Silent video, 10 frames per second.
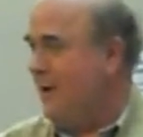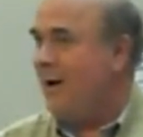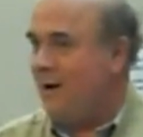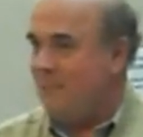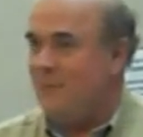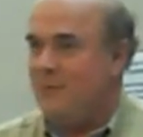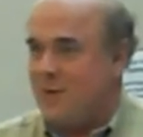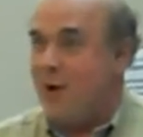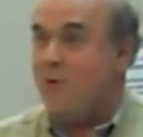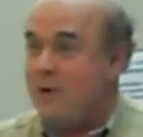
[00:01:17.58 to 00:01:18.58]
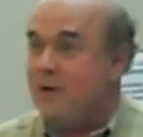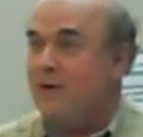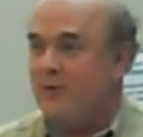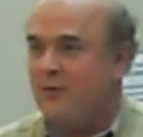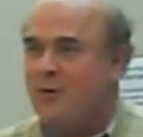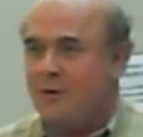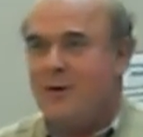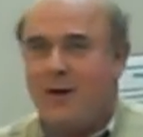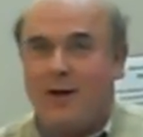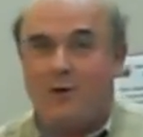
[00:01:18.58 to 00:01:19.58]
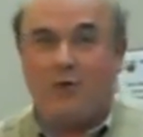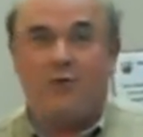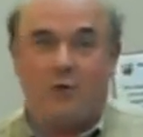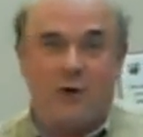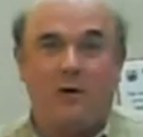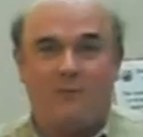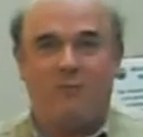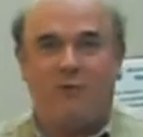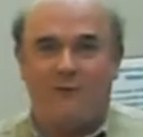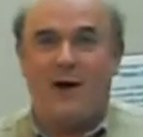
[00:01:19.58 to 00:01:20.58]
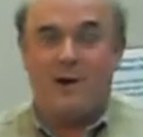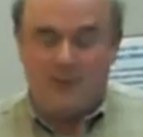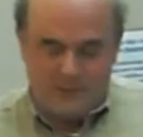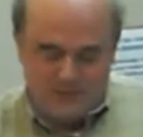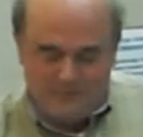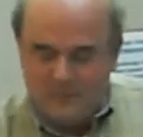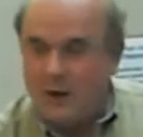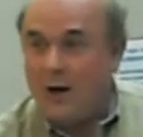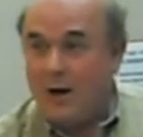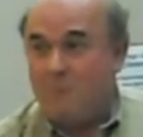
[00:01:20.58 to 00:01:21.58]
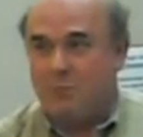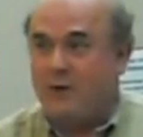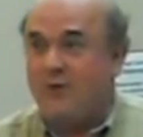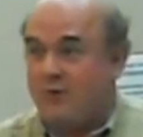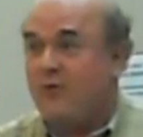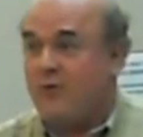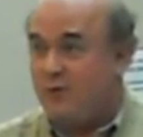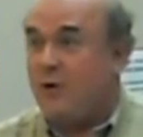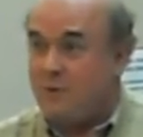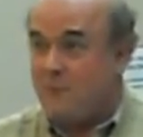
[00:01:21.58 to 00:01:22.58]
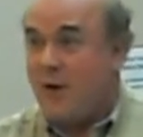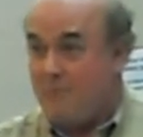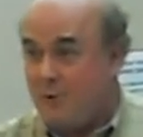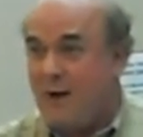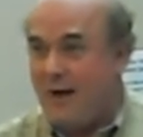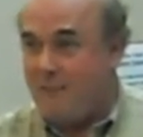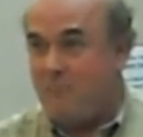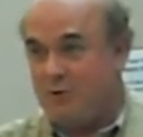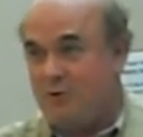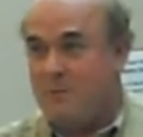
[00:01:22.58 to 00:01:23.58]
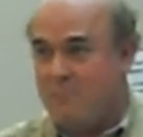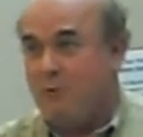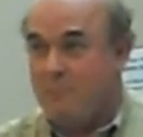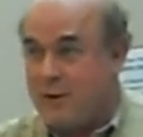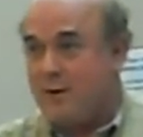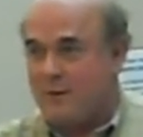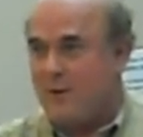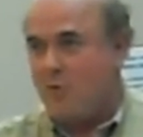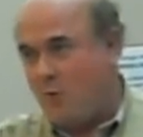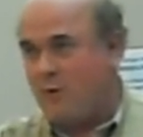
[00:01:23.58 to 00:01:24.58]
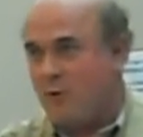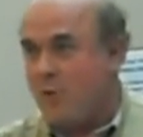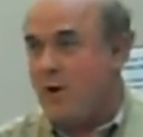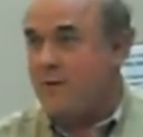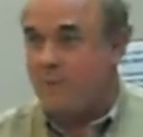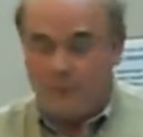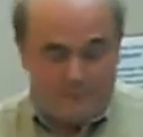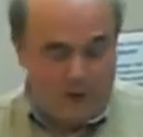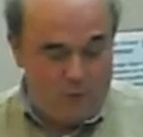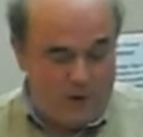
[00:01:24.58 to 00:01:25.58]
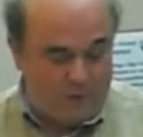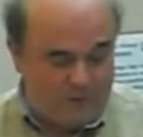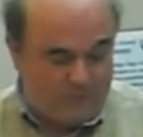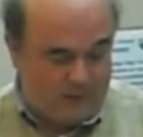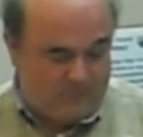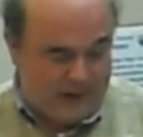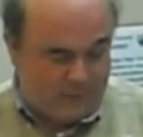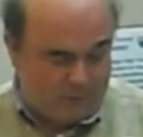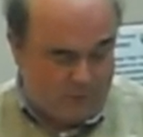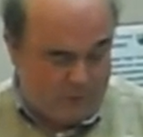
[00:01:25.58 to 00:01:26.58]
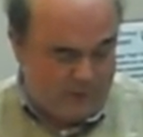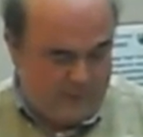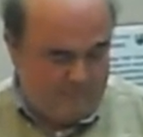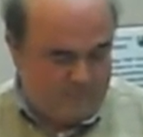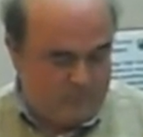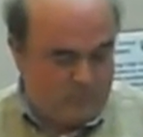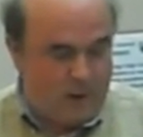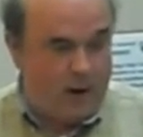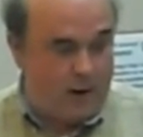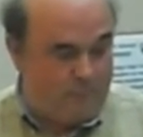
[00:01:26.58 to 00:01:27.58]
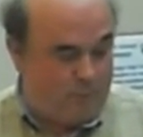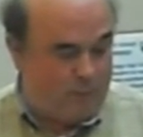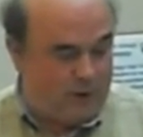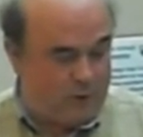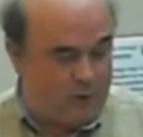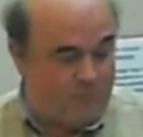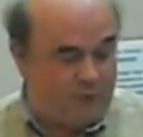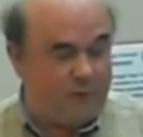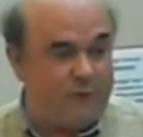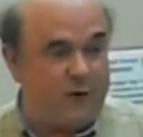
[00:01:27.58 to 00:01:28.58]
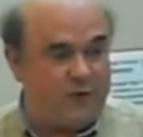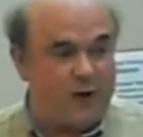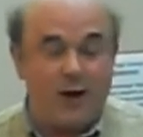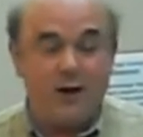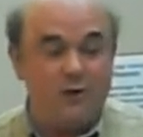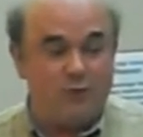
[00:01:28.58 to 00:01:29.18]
the areas and also helps provide places to sit if you happen to have a bunch of people meeting there while they're waiting for the ferry or something of that sort. In terms of the signage,